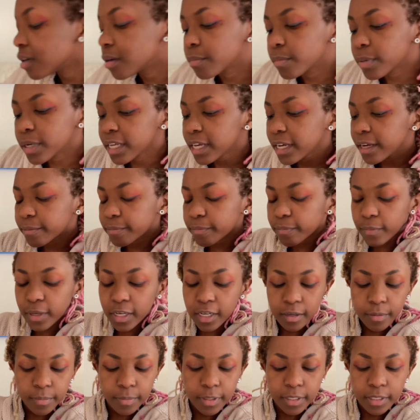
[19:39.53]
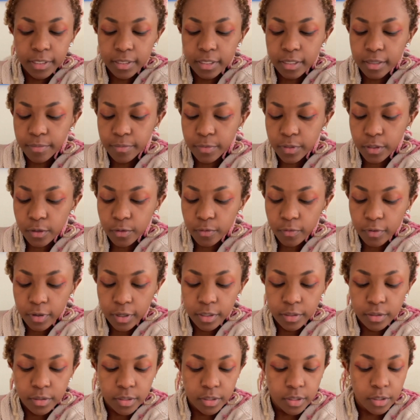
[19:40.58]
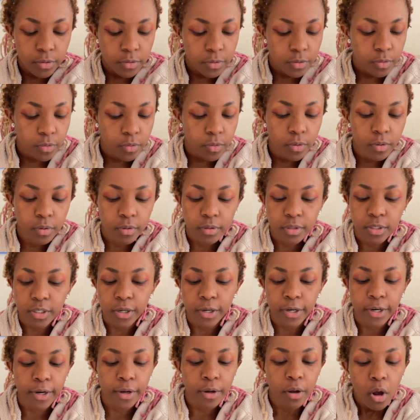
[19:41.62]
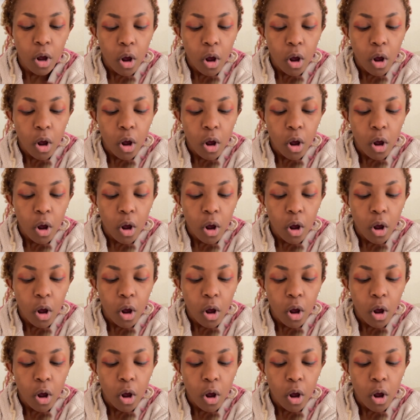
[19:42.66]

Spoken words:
But yeah, makeup is so fun, so cool. Sorry.